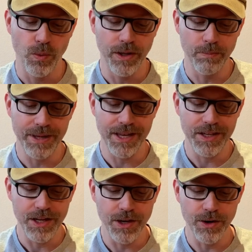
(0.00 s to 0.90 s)
will be a
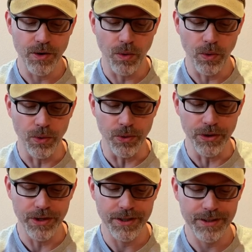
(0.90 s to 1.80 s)
year
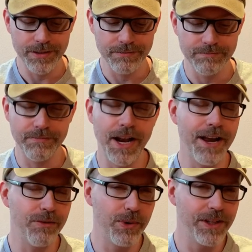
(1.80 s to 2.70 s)
old.
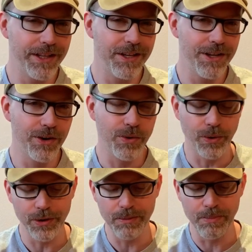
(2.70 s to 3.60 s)
Not really a year
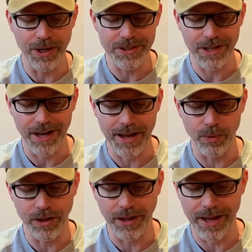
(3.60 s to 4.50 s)
old, but I
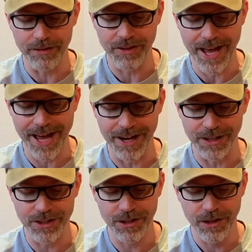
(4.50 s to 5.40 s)
will have had
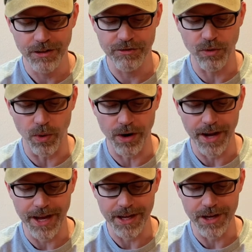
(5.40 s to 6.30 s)
it
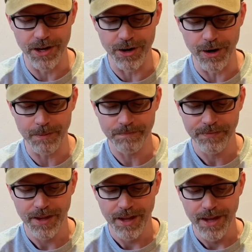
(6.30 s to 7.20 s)
for a year.
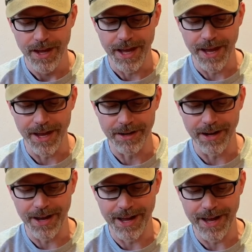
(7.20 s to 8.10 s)
And
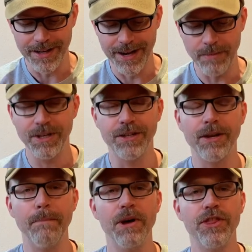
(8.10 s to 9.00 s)
I had named
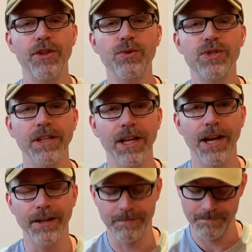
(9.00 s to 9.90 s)
it
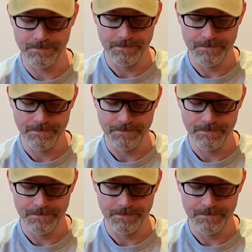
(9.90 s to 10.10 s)
Methuselah